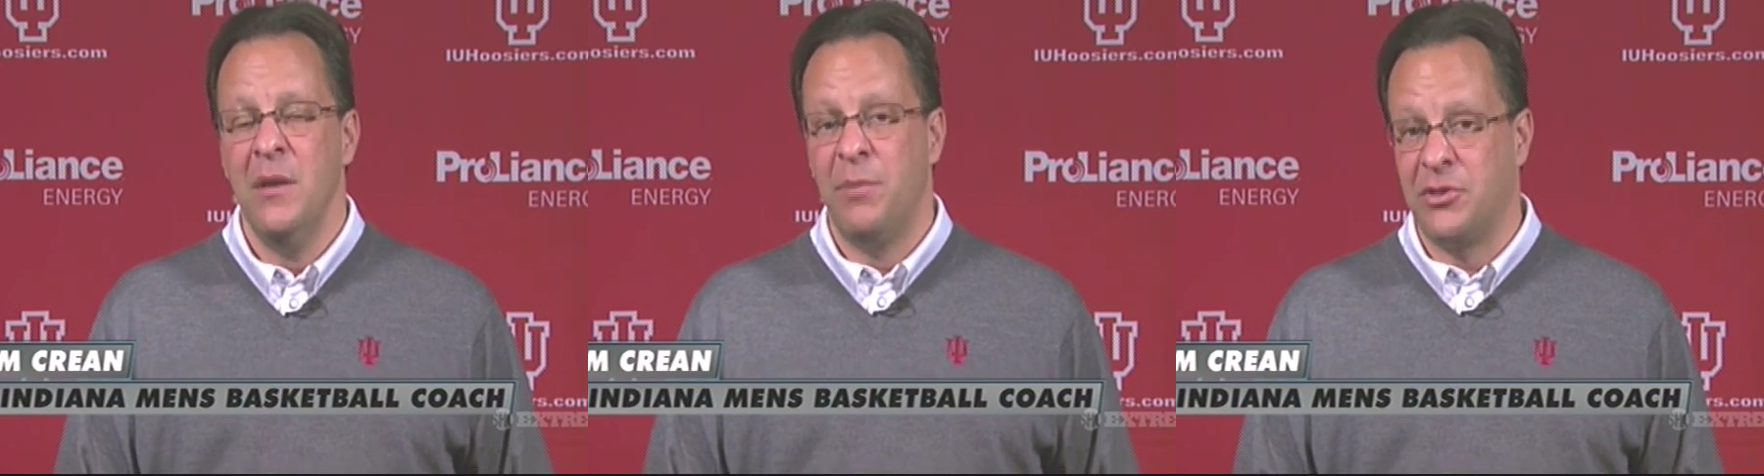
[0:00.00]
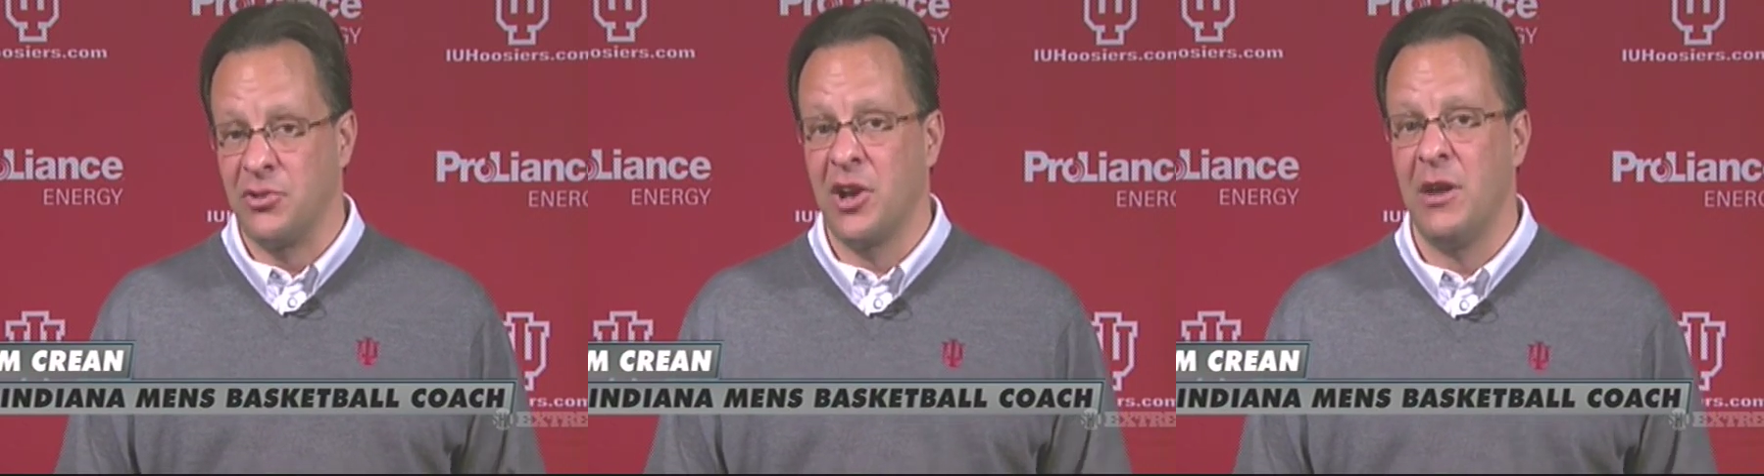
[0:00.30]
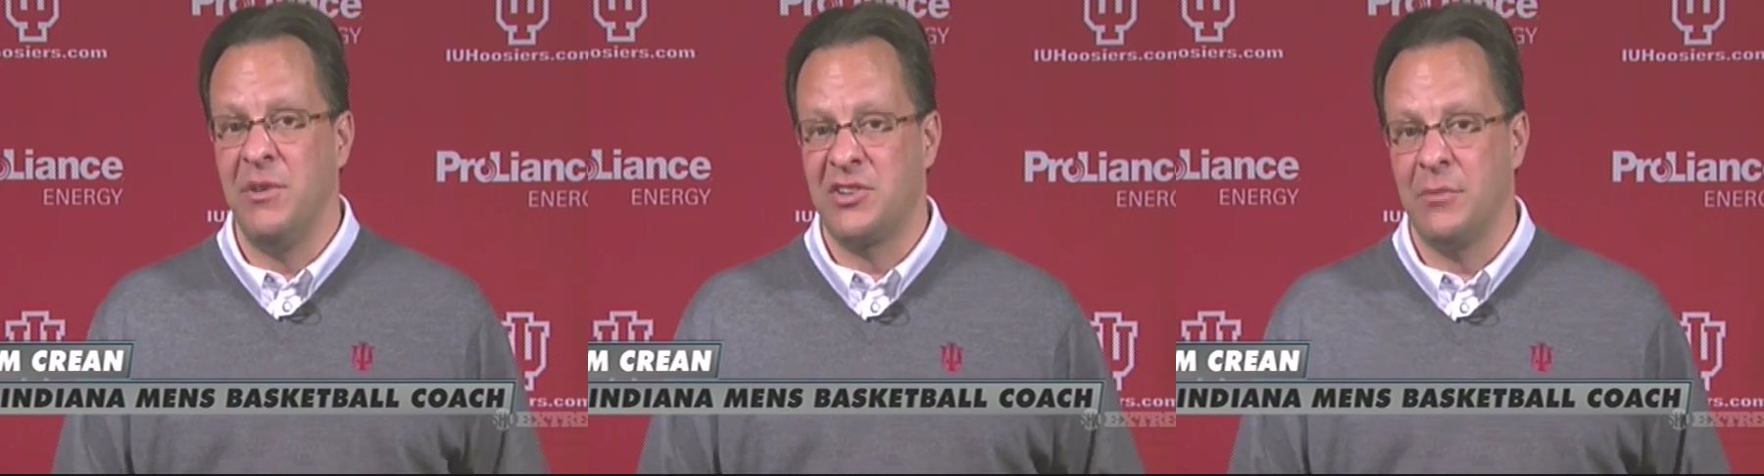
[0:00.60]
But there's going
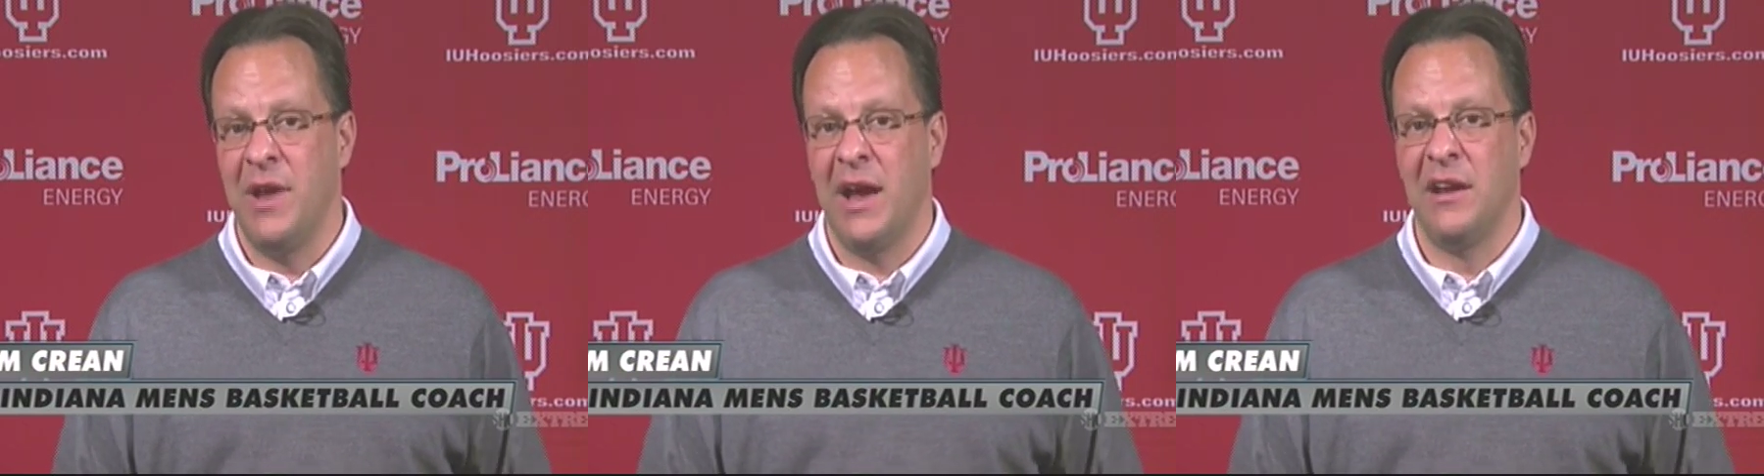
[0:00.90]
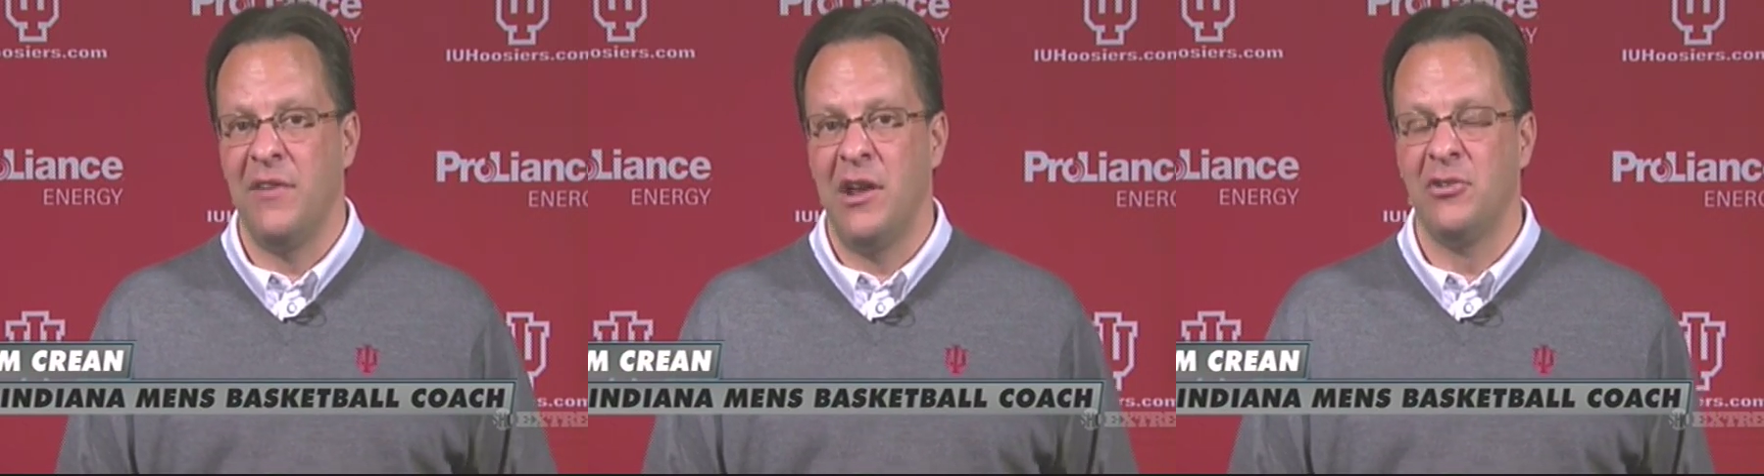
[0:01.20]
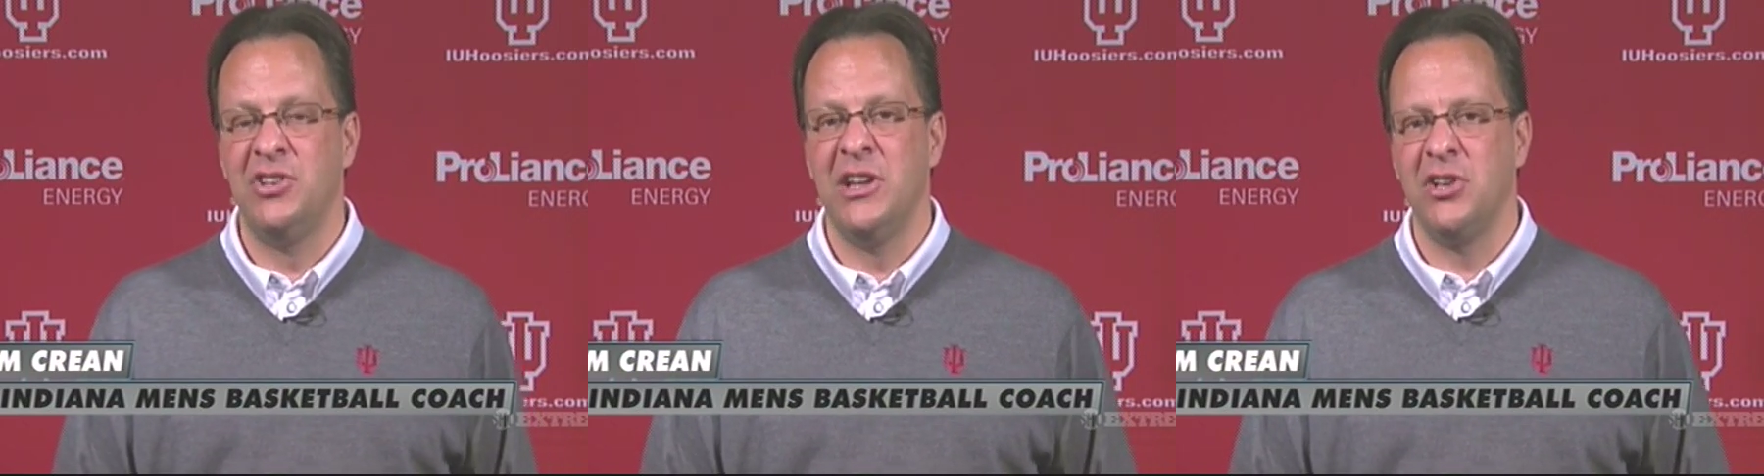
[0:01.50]
to be some negative
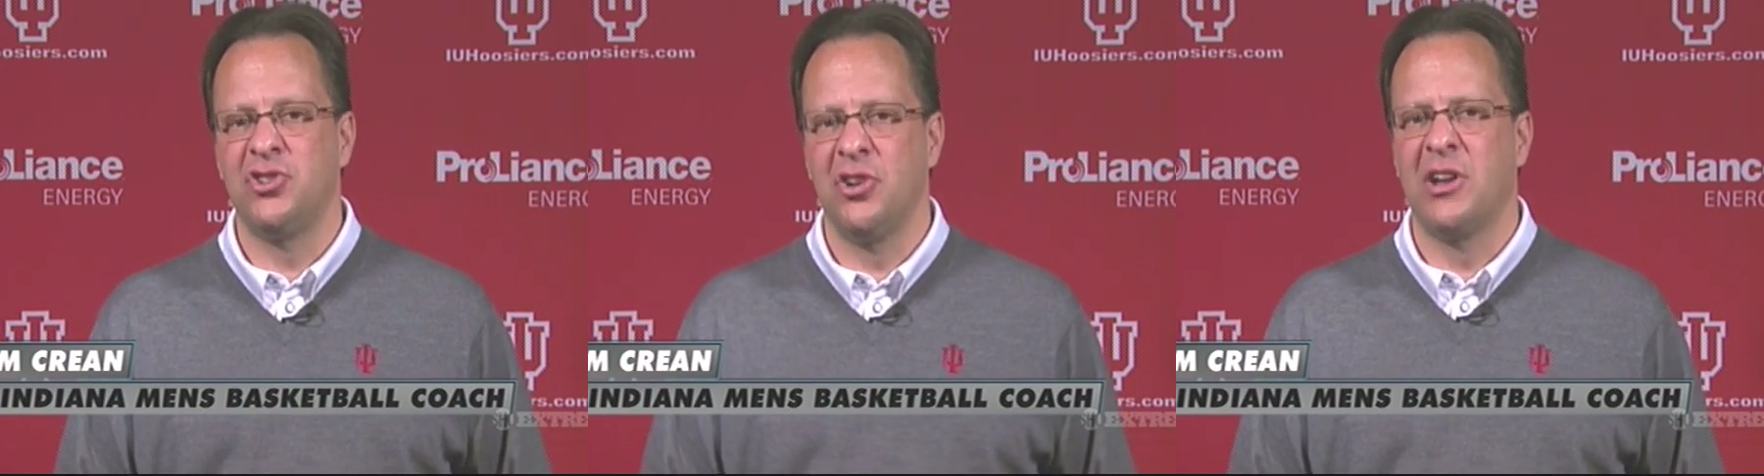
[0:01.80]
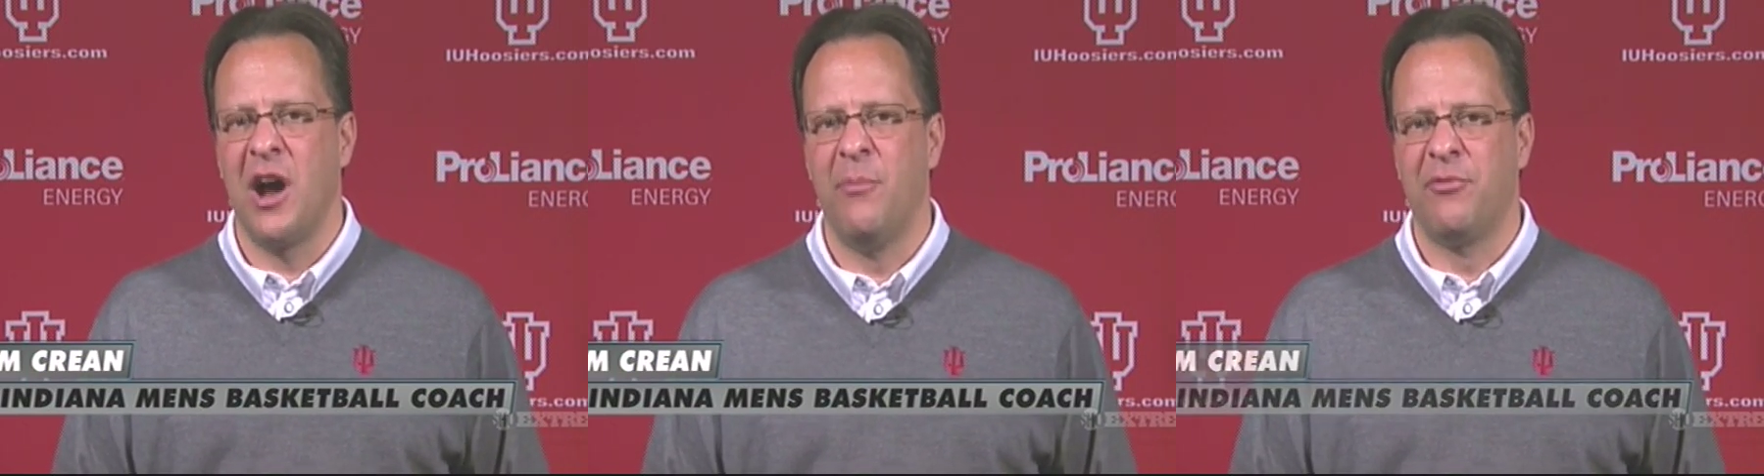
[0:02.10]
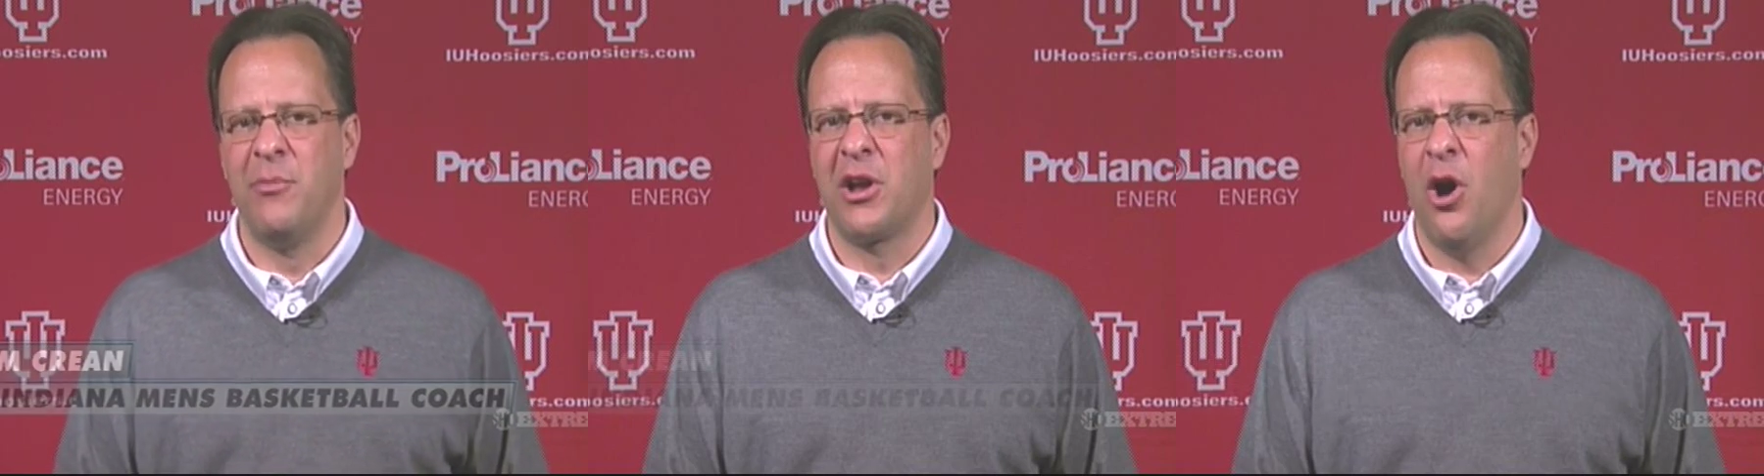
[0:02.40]
energy, and it should come
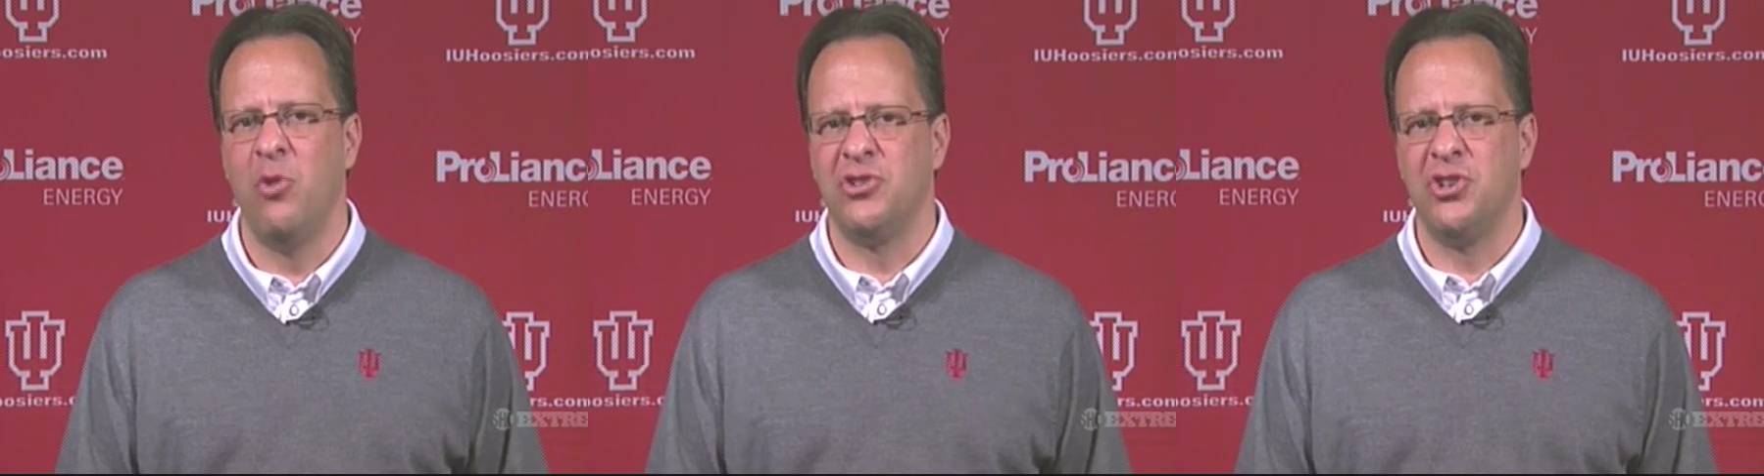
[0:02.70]
from the coach.